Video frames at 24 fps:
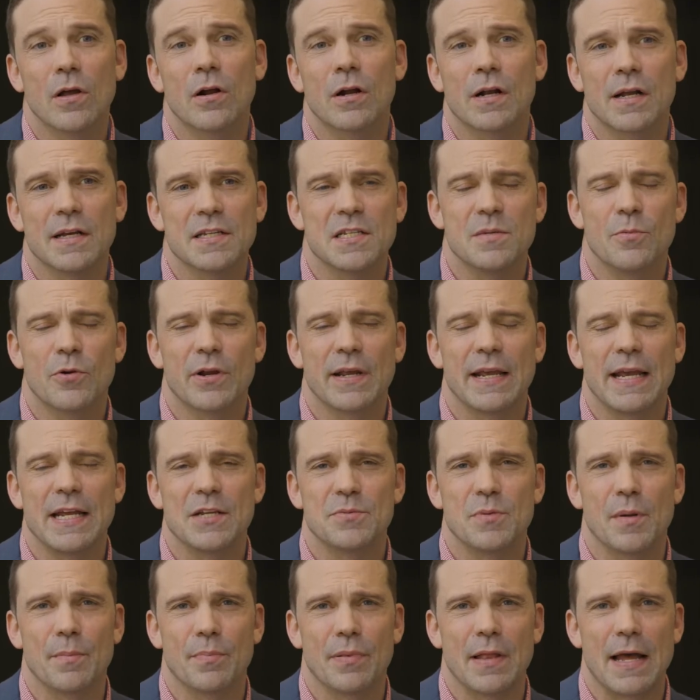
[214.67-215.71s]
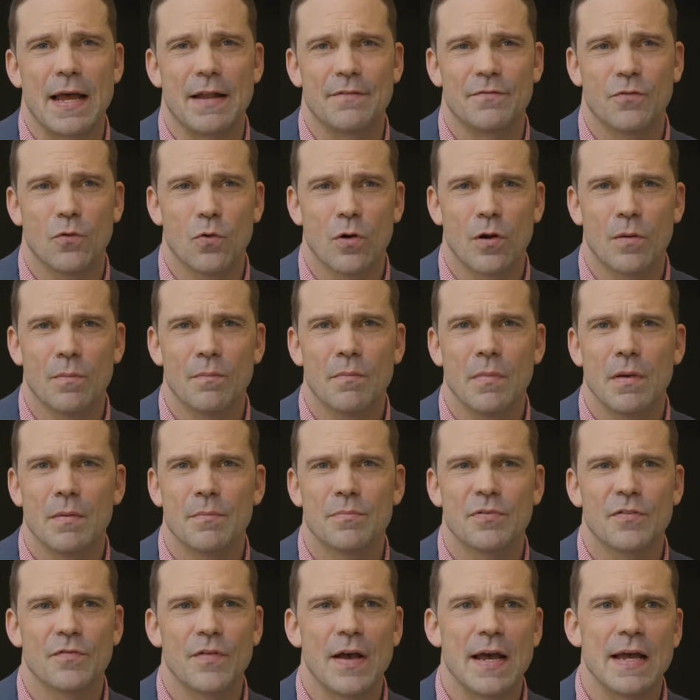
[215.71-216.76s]
our customer engagement platform
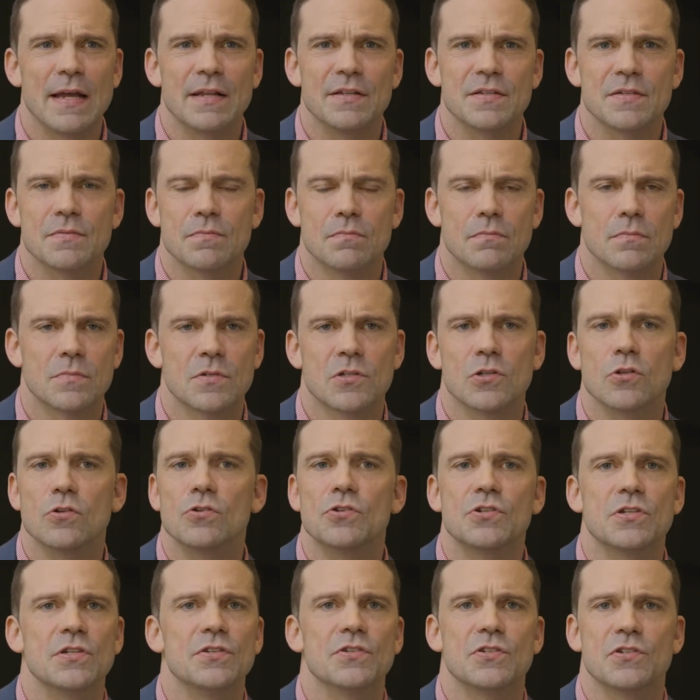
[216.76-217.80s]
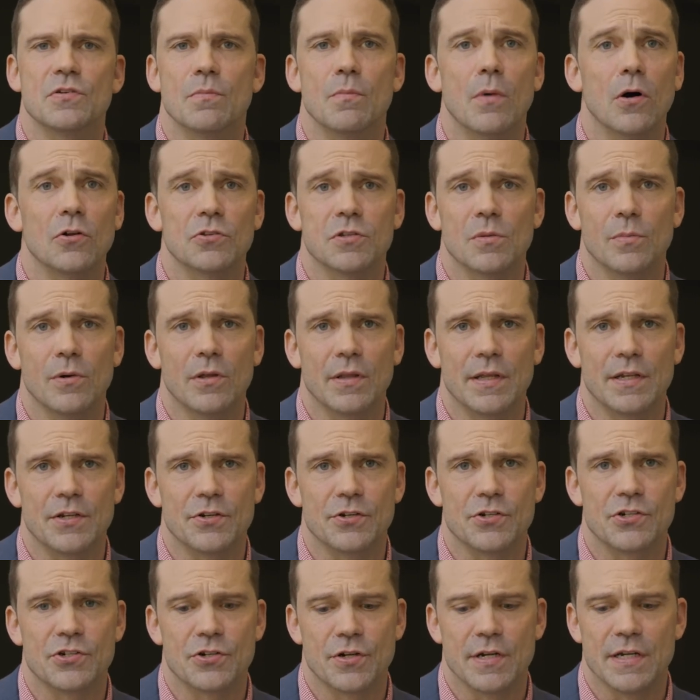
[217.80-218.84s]
provides solutions to multiple
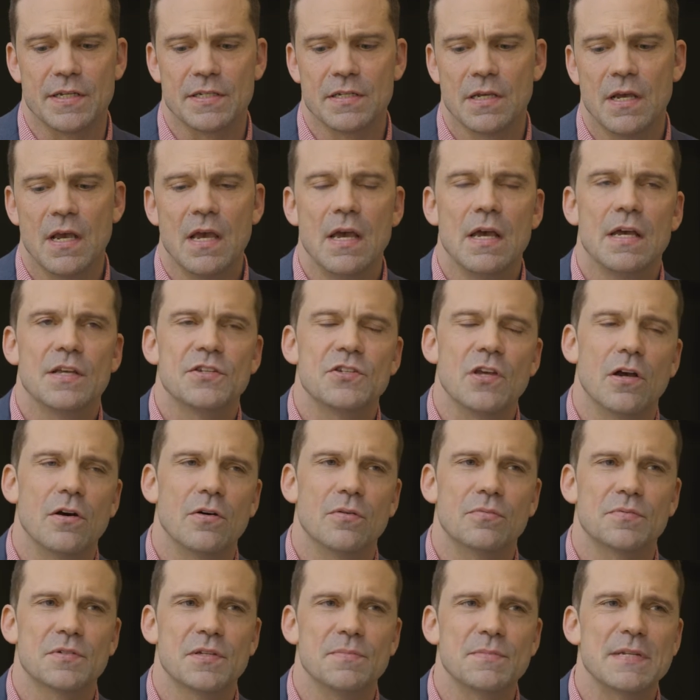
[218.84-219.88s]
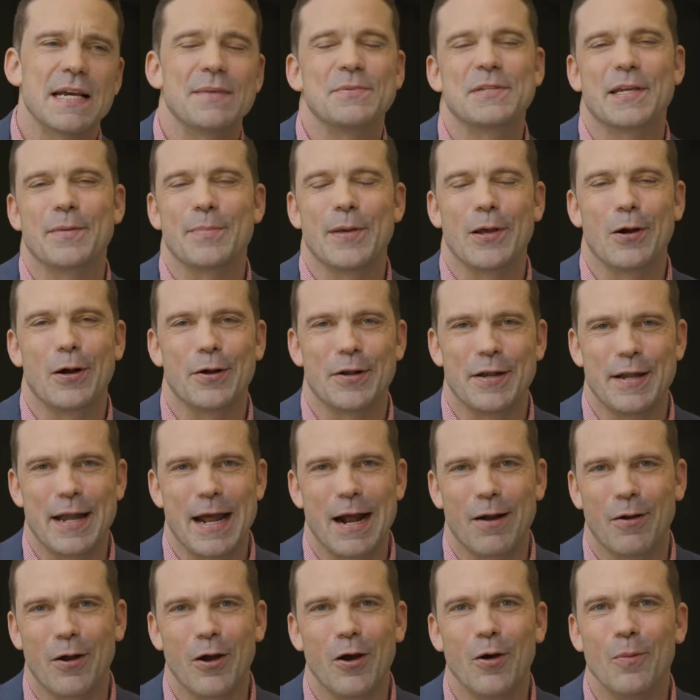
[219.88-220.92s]
industries. So sometimes it can be hard to
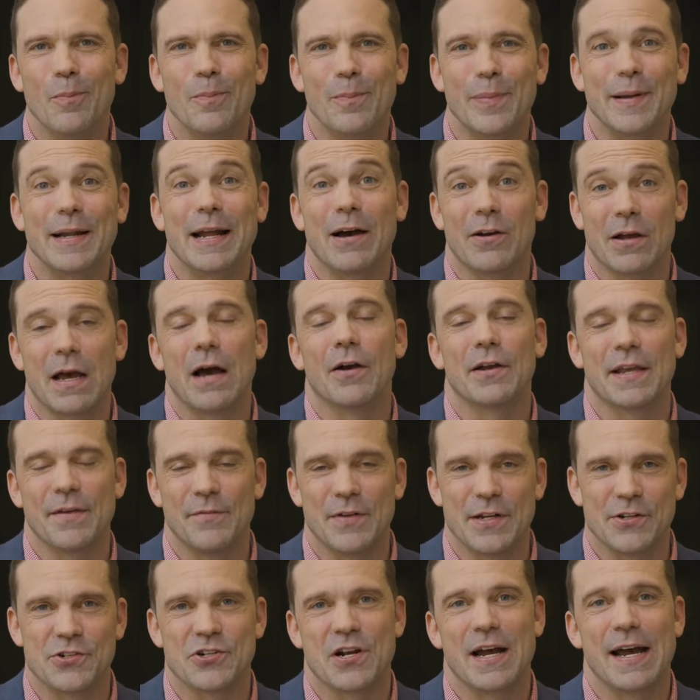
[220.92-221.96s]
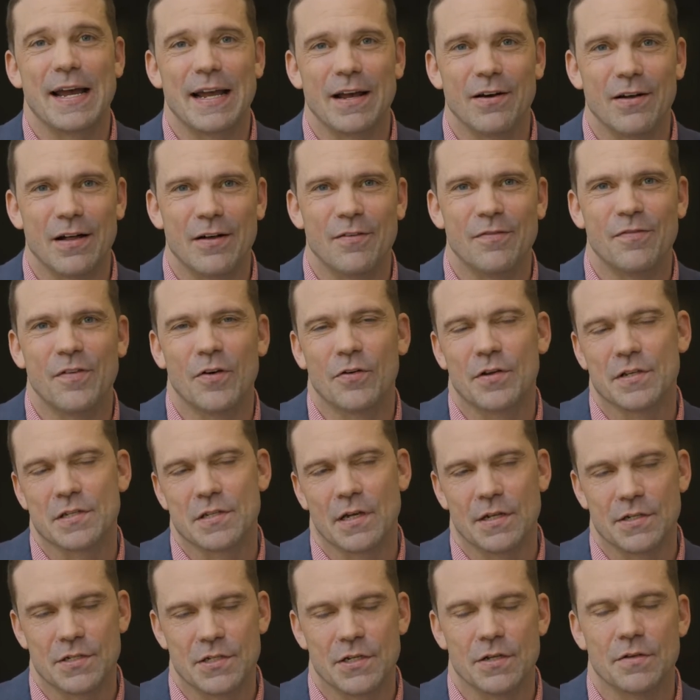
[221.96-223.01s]
narrow, but I'll give it a try. I'll focus
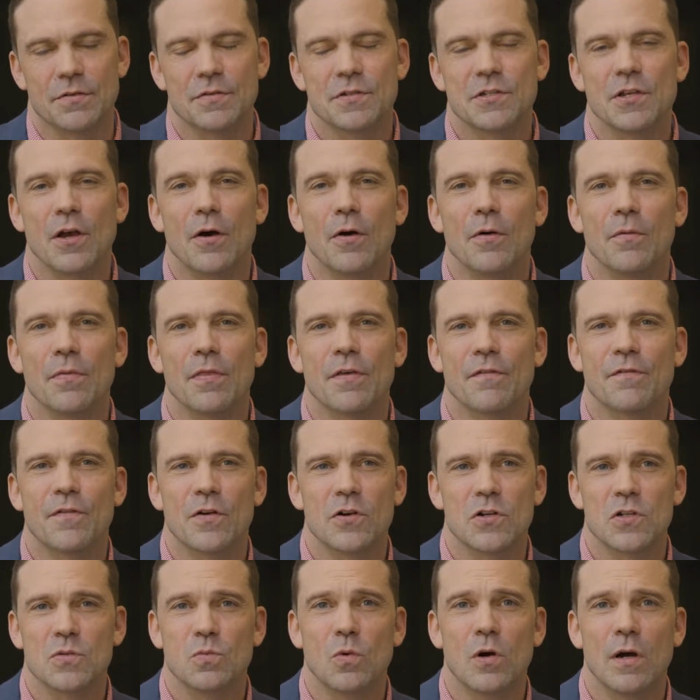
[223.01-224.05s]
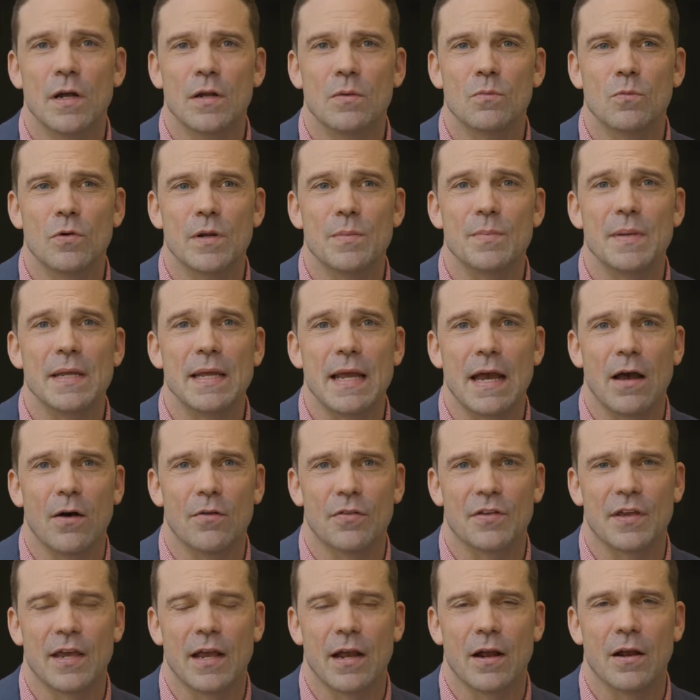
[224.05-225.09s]
on two. So the first one would be
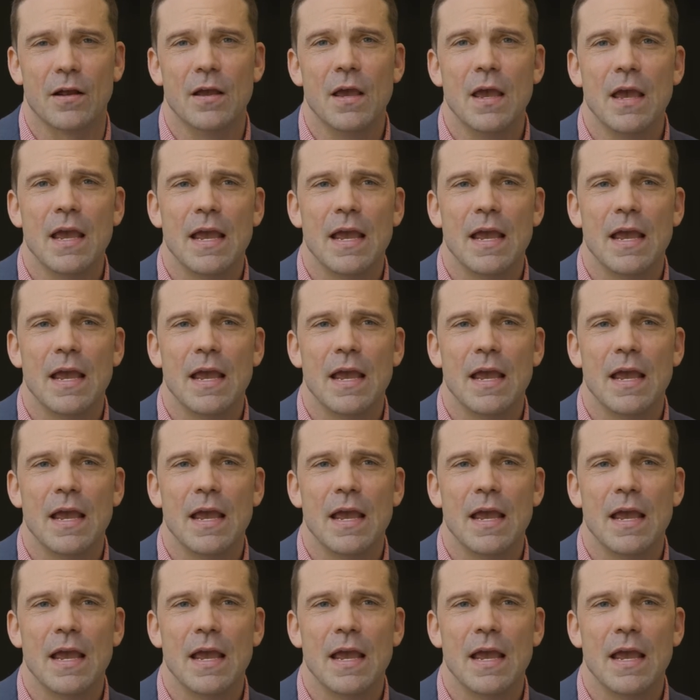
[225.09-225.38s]
healthcare.